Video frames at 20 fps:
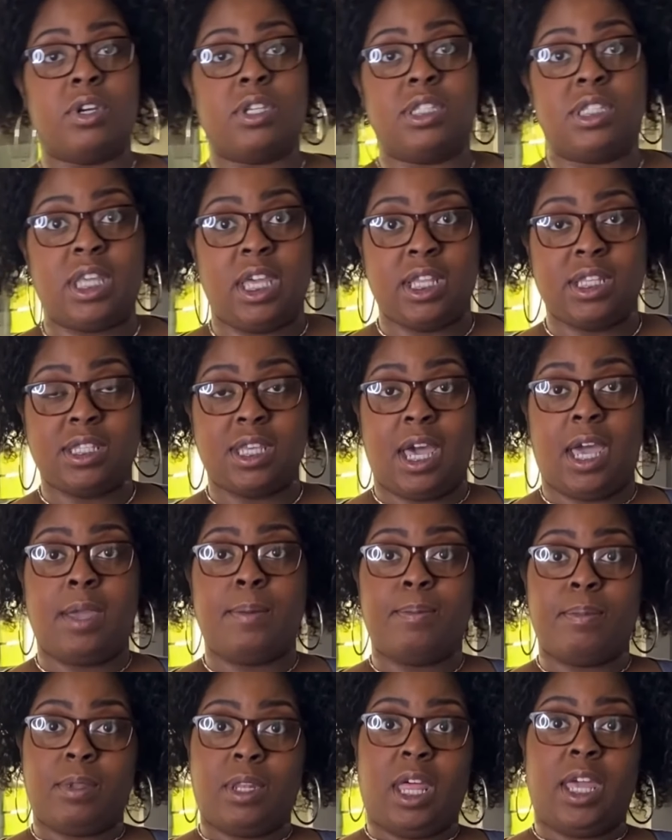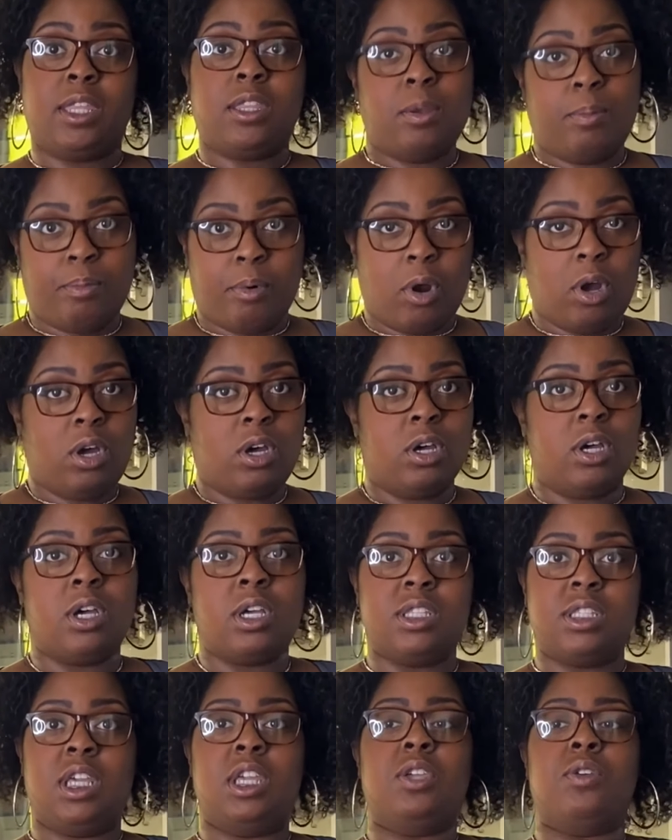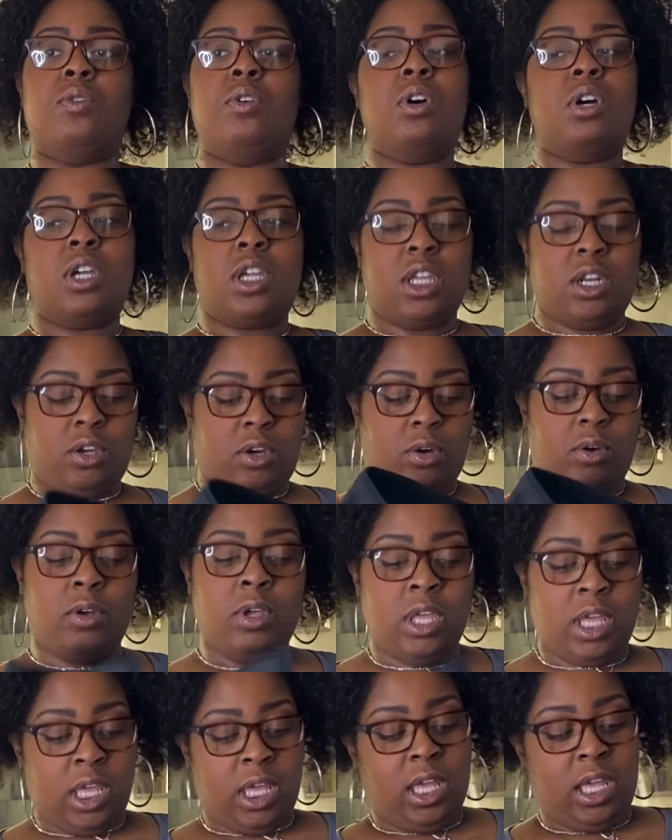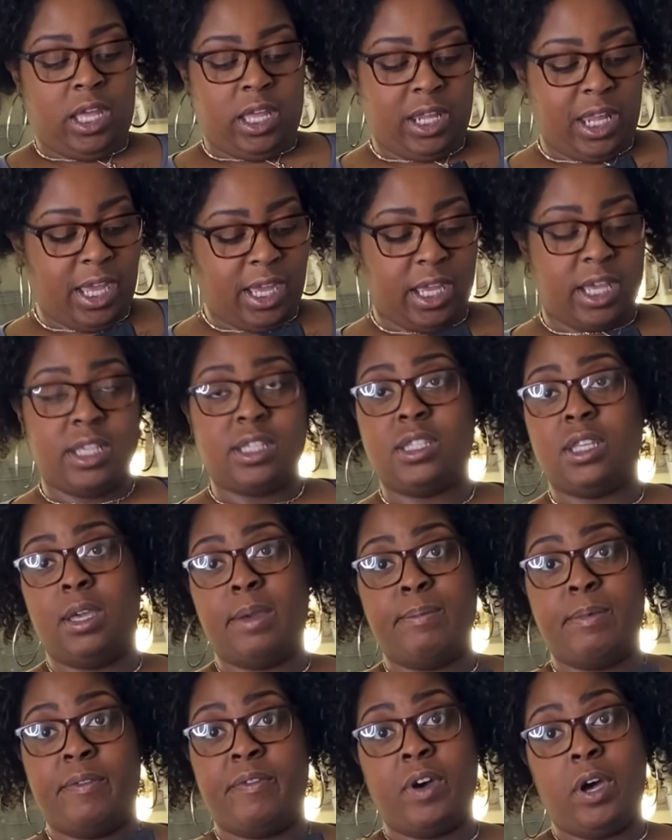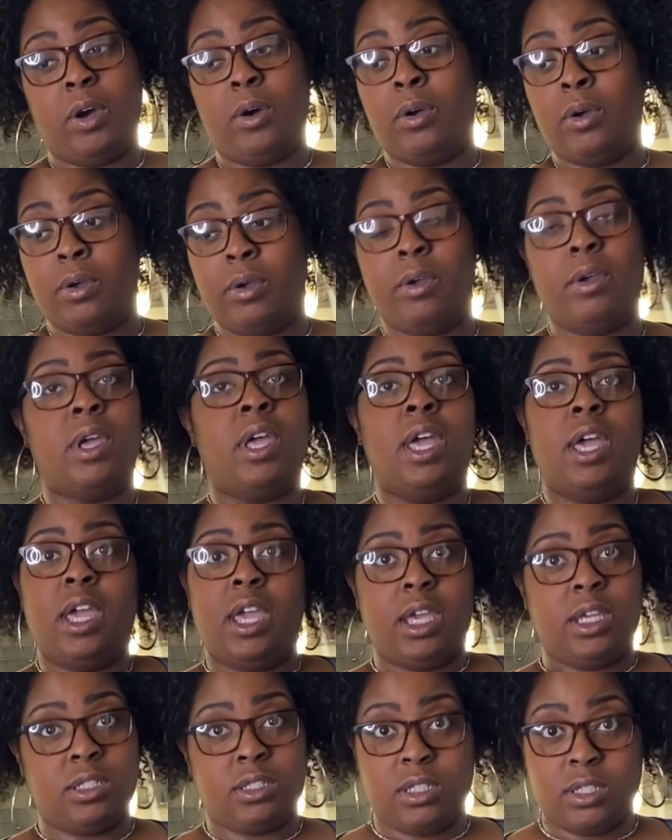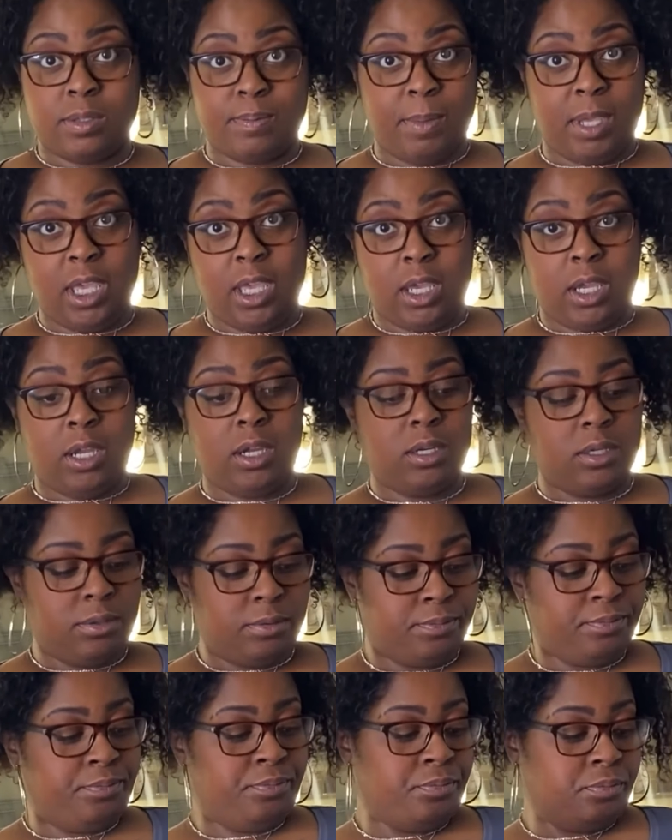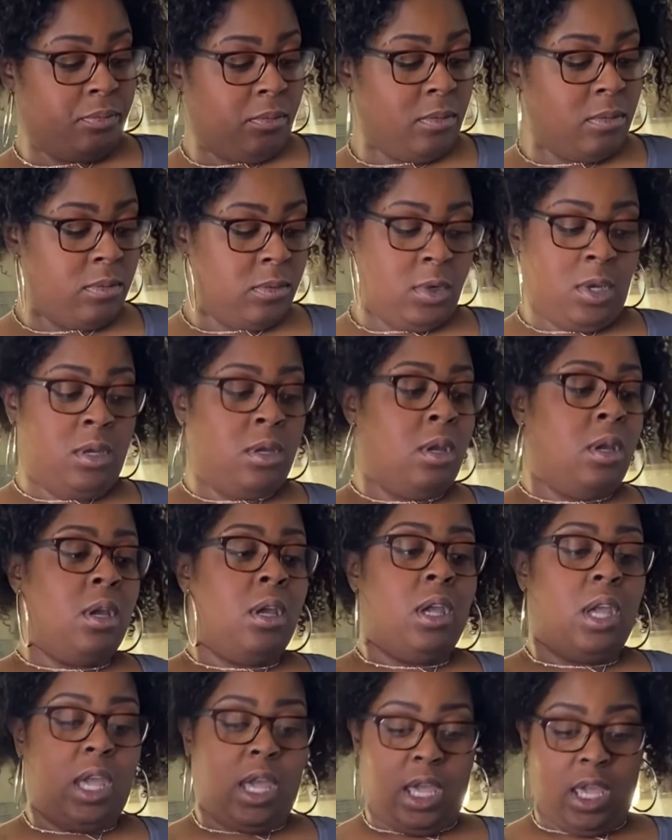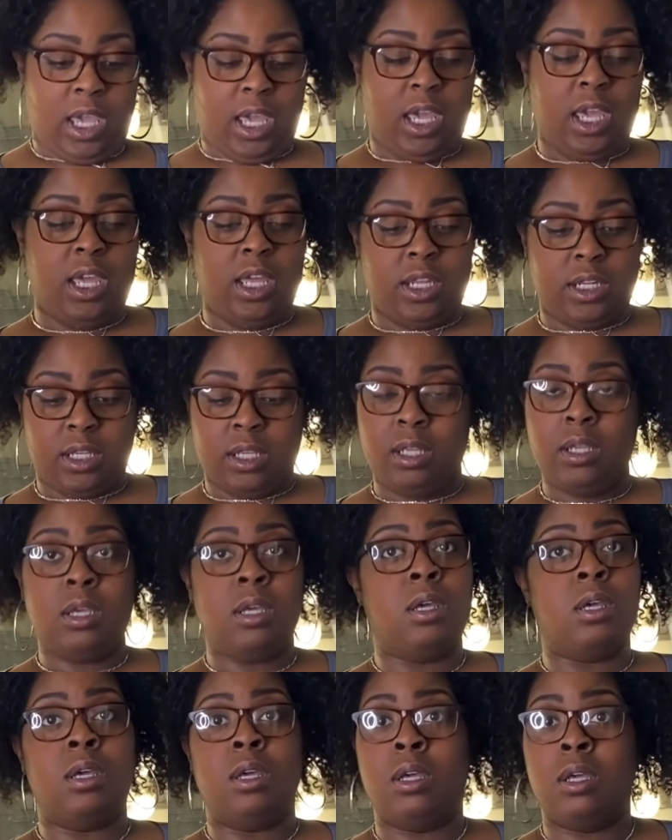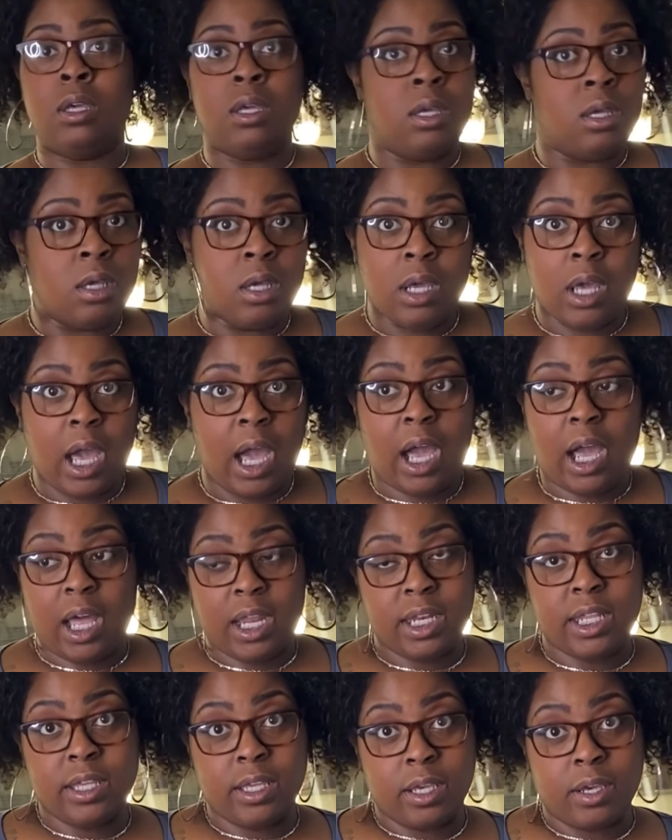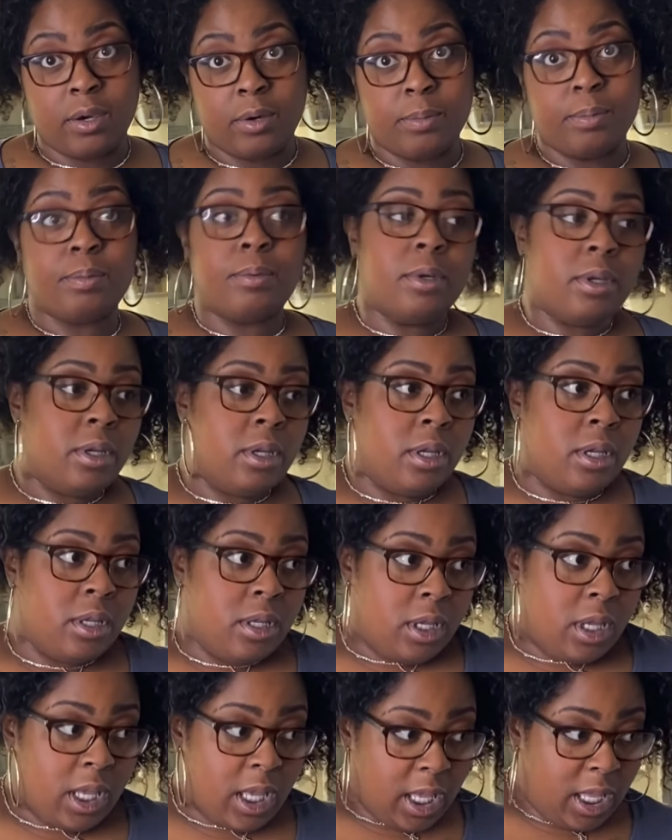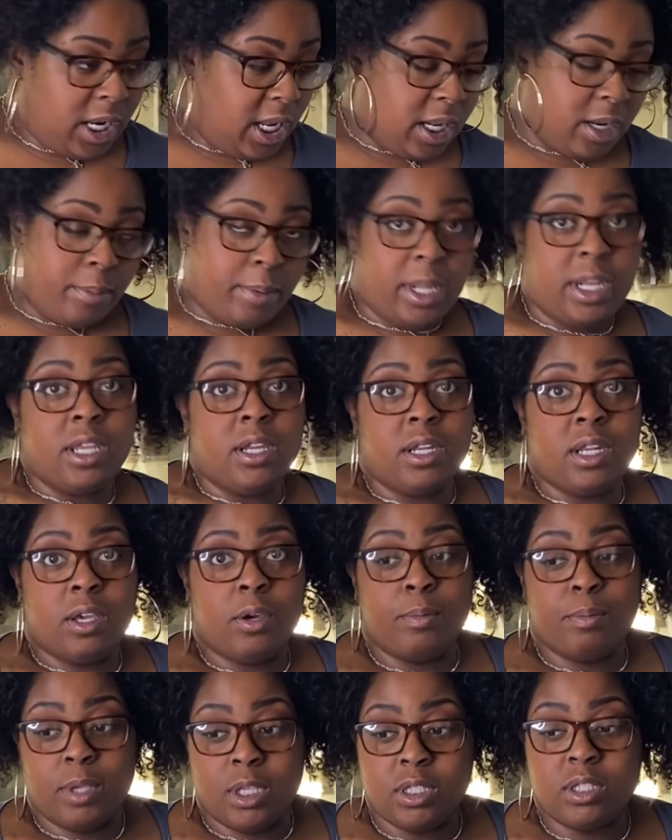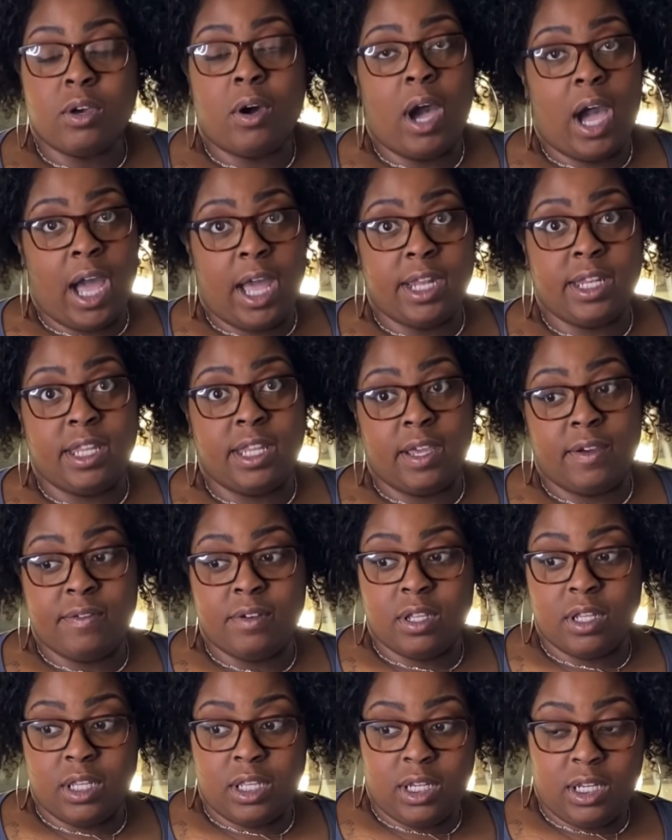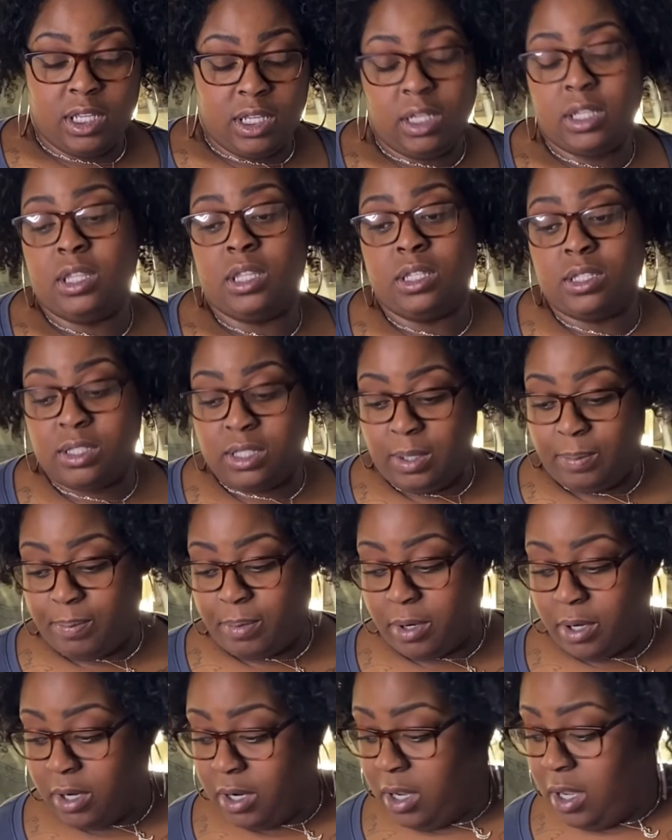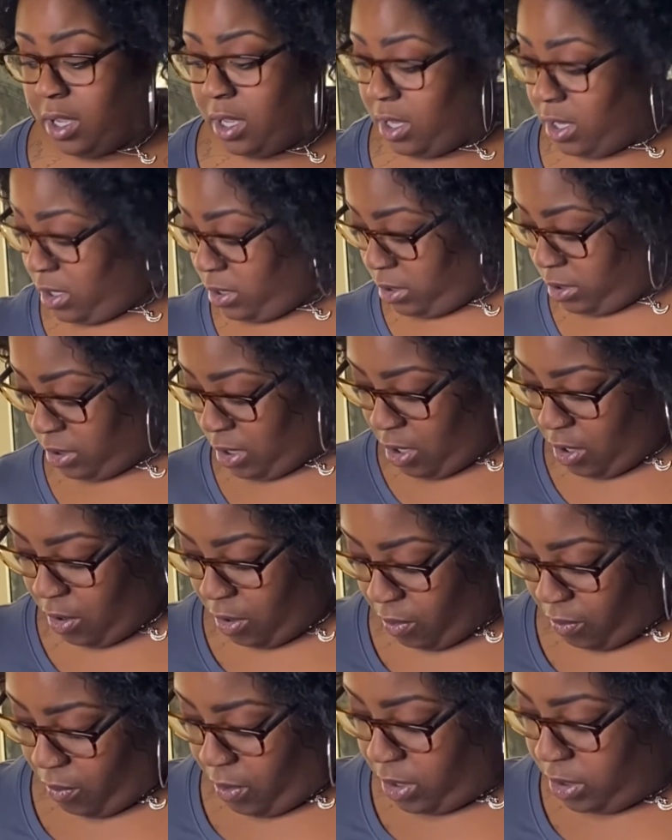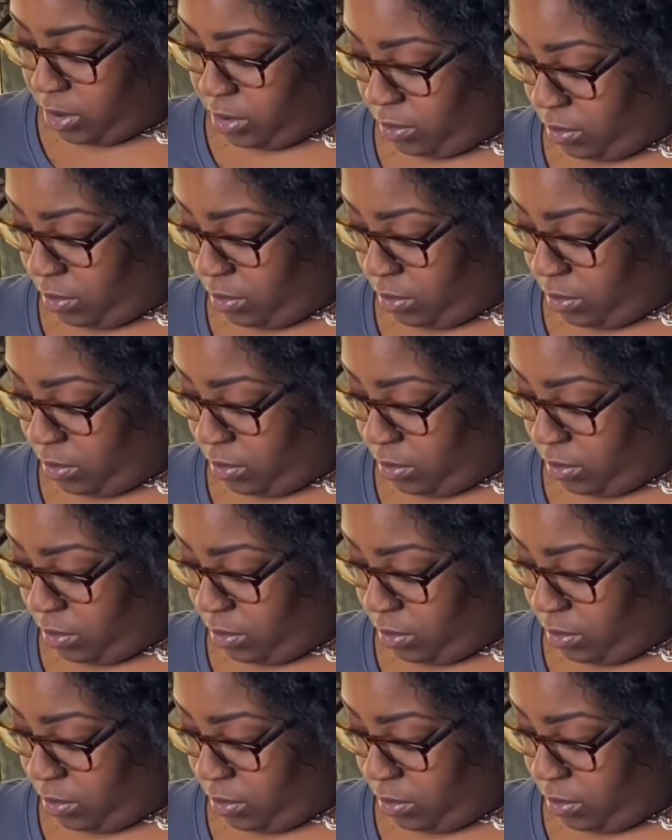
like the bra hooks, and you hook it on. And like I said before, it's just me here and I need help, and ain't nobody here to help me, so I definitely needed this zipper. So once you do that,